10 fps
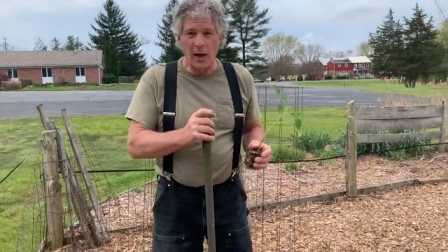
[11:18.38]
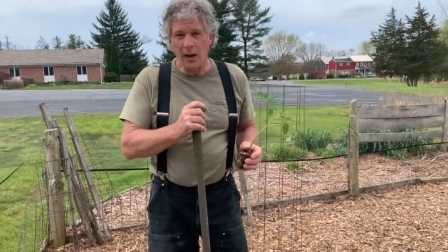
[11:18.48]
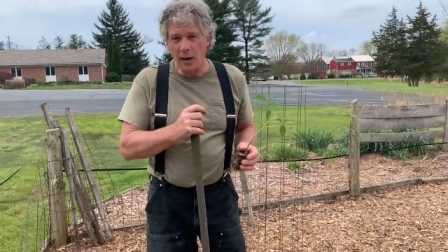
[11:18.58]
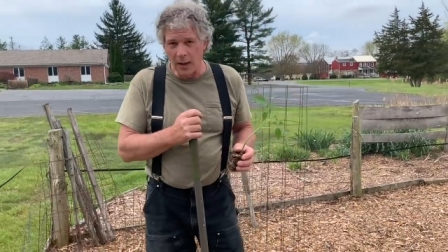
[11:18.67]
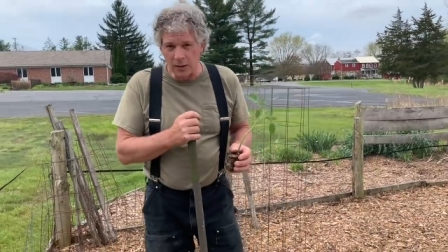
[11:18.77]
I
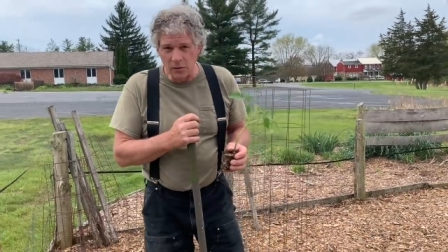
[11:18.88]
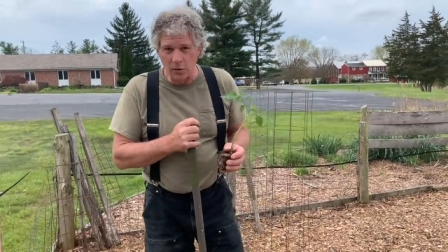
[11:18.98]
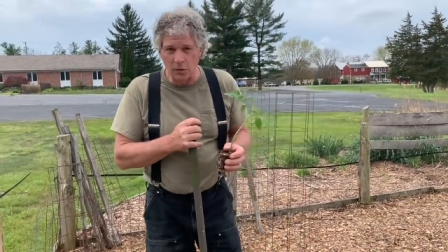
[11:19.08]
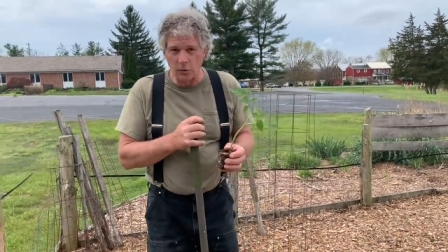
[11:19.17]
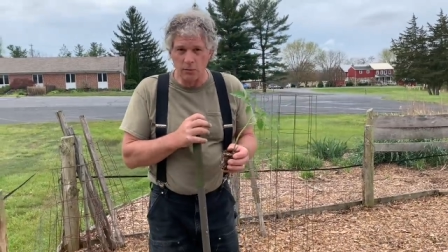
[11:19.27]
like to
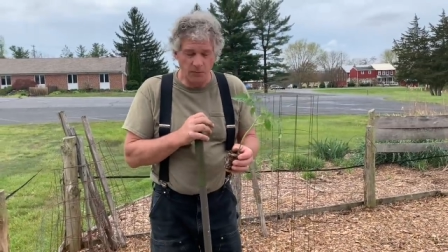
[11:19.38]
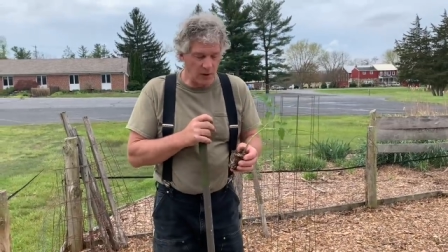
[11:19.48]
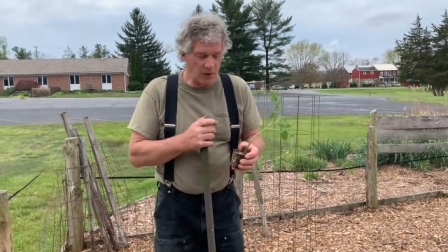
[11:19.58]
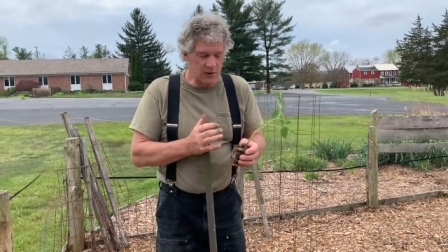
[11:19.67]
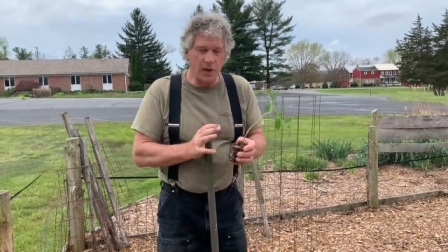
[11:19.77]
do
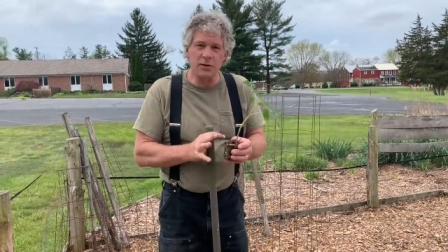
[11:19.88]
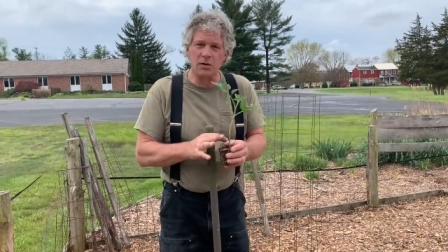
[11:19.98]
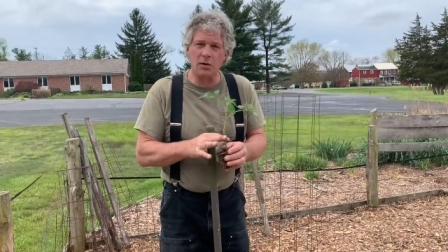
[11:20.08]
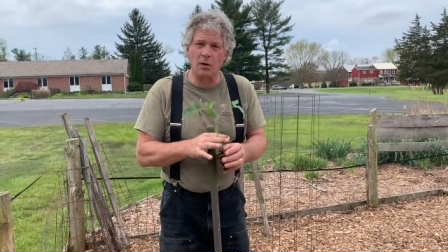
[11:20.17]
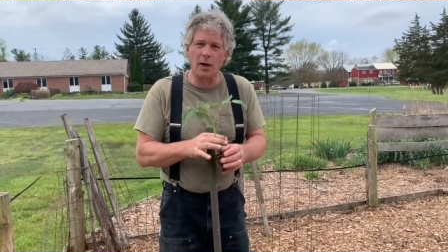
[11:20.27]
is I'll
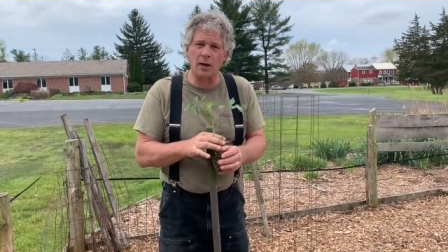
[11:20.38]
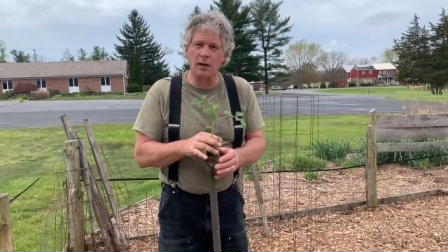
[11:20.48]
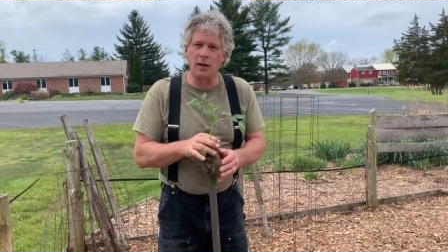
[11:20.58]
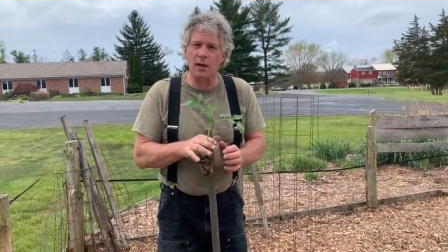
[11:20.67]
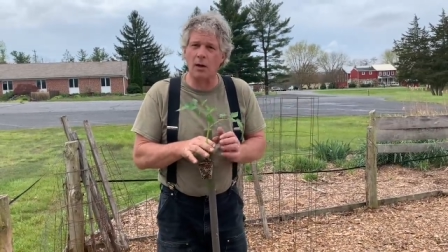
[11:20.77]
just go ahead
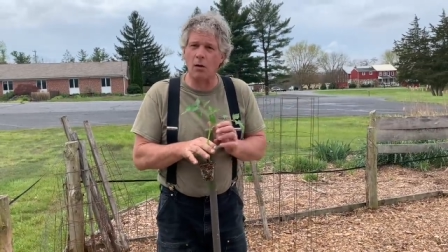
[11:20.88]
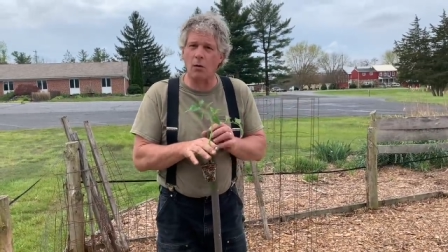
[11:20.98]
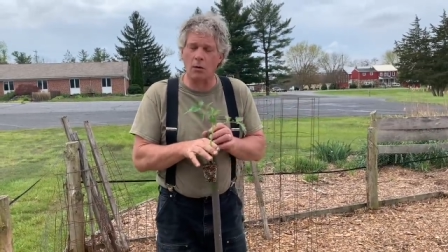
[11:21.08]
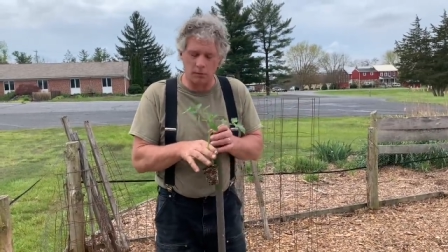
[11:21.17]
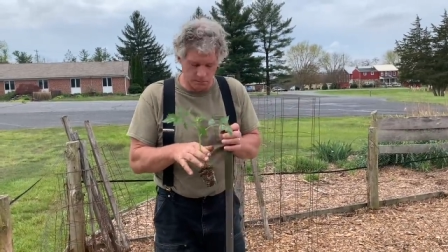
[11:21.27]
and dig a
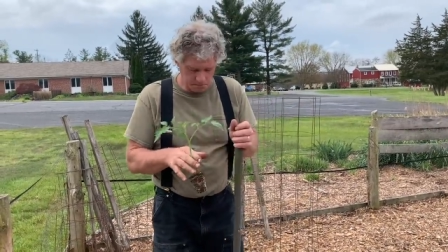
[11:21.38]
hole.